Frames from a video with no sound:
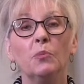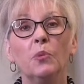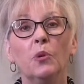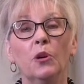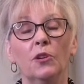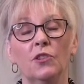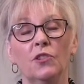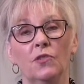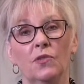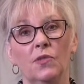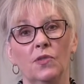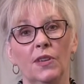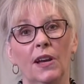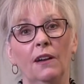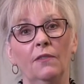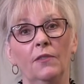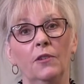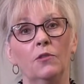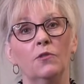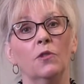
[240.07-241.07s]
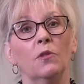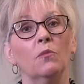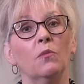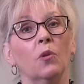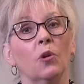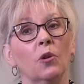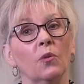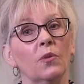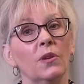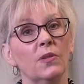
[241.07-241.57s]
put yourself into a
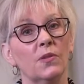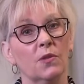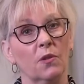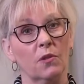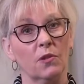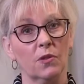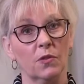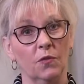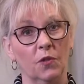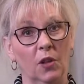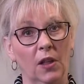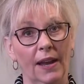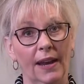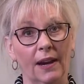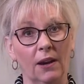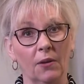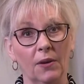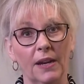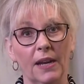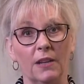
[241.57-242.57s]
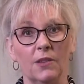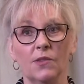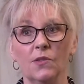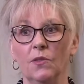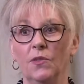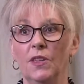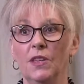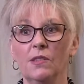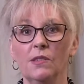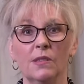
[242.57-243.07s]
more resourceful area. So
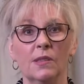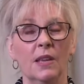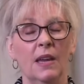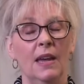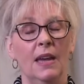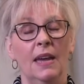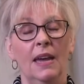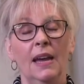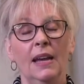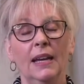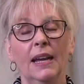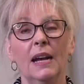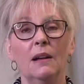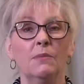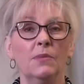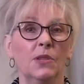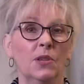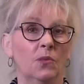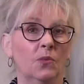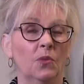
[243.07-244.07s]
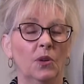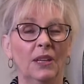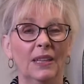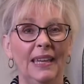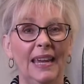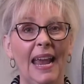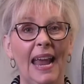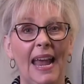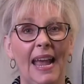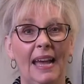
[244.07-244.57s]
this comes in
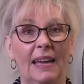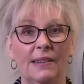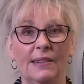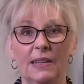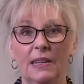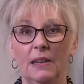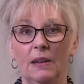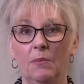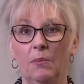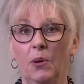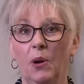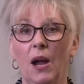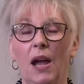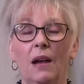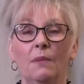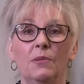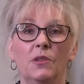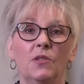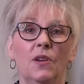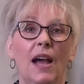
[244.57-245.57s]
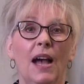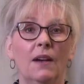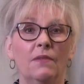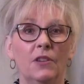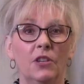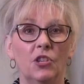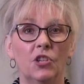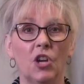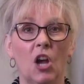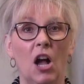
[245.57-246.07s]
really handy. Perhaps you have
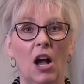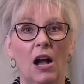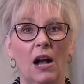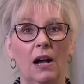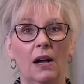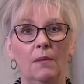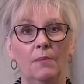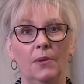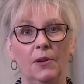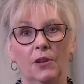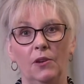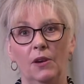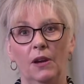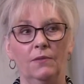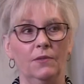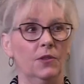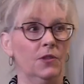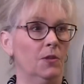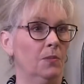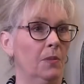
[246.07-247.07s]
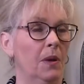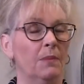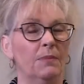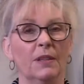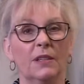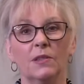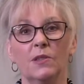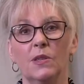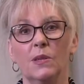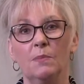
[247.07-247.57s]
a job and you have to do
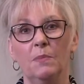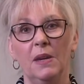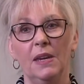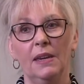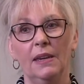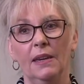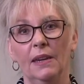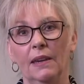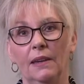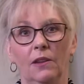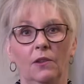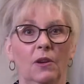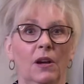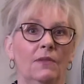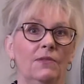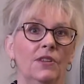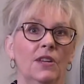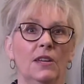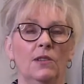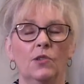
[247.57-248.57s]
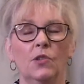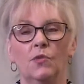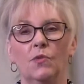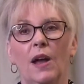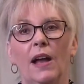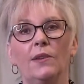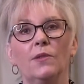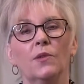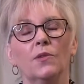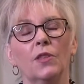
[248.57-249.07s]
public speaking. You have to
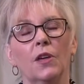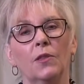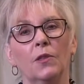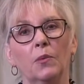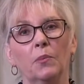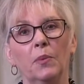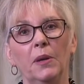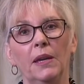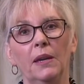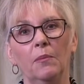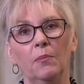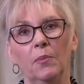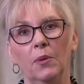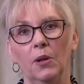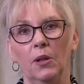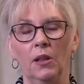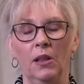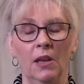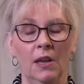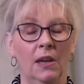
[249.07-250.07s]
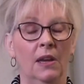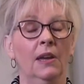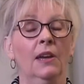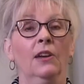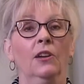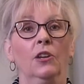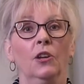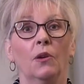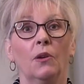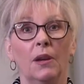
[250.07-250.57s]
interact with other people.
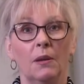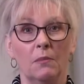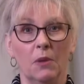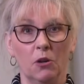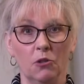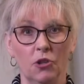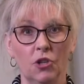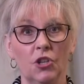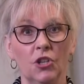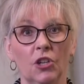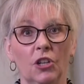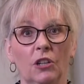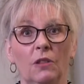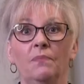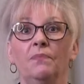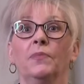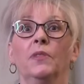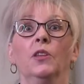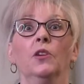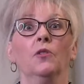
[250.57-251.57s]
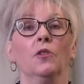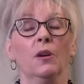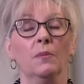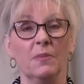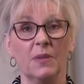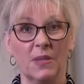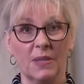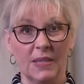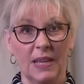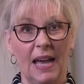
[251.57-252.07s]
You're emotional. You're
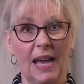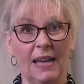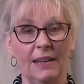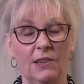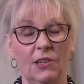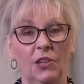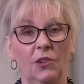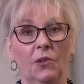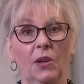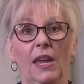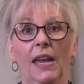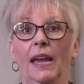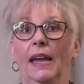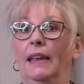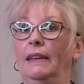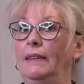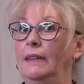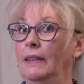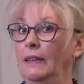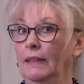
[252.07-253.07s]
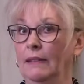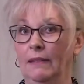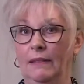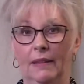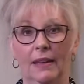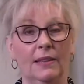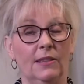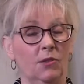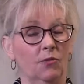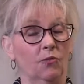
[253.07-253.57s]
upset. You can't.
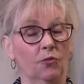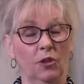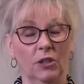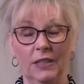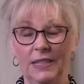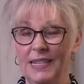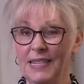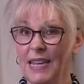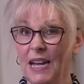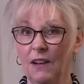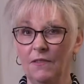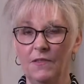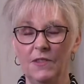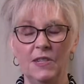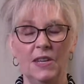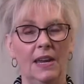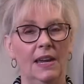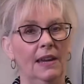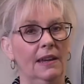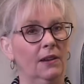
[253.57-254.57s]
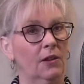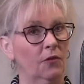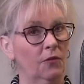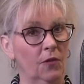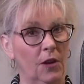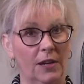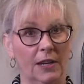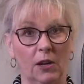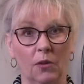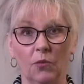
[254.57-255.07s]
It's a really tough day. You're
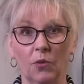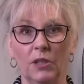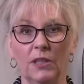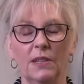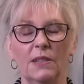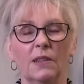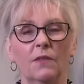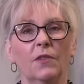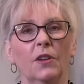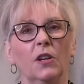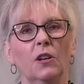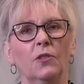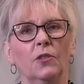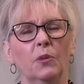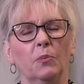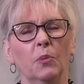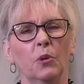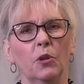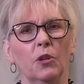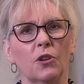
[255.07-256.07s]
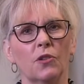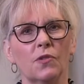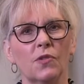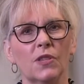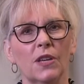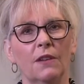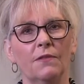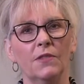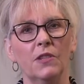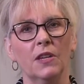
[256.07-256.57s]
finding it really difficult to pull
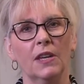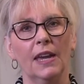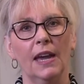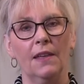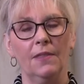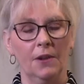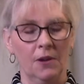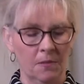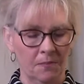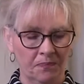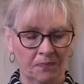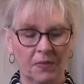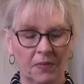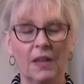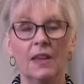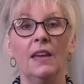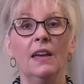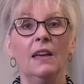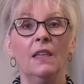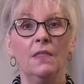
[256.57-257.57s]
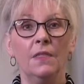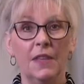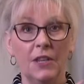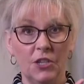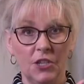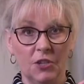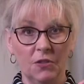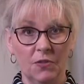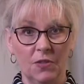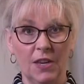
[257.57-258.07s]
yourself together. Then
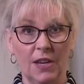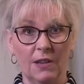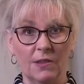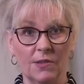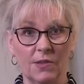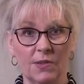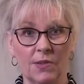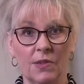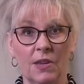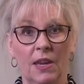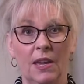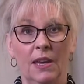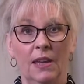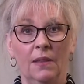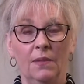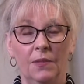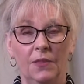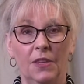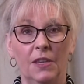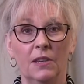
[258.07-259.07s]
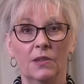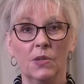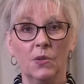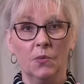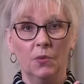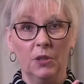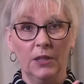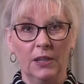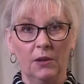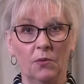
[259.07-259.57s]
do this.
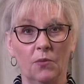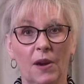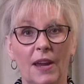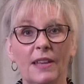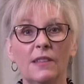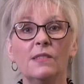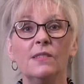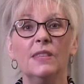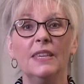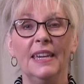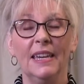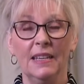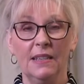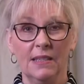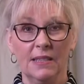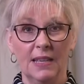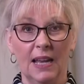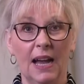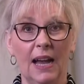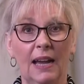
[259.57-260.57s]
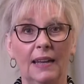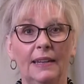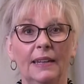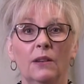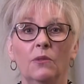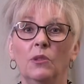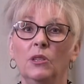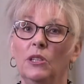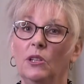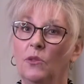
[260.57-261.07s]
This will erase the anxiety,
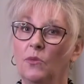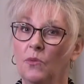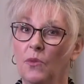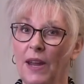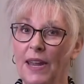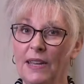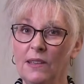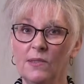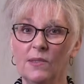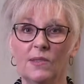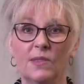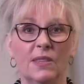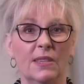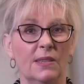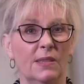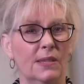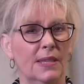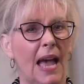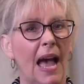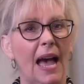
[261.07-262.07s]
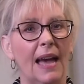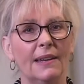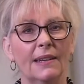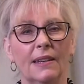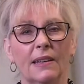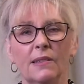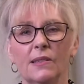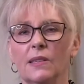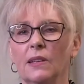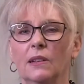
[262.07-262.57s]
it will erase the
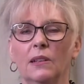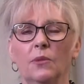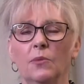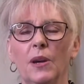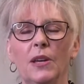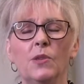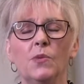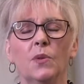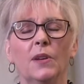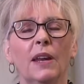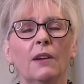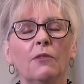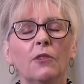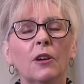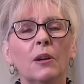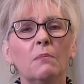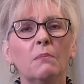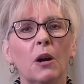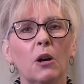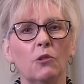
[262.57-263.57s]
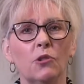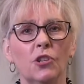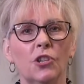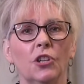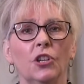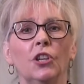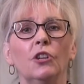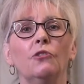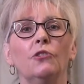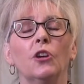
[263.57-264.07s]
sadness, it will erase whatever
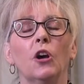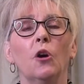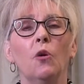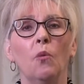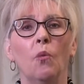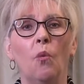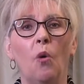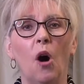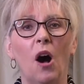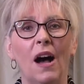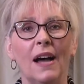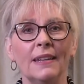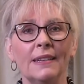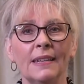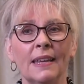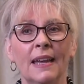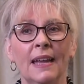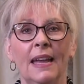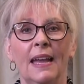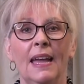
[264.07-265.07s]
emotion you don't want,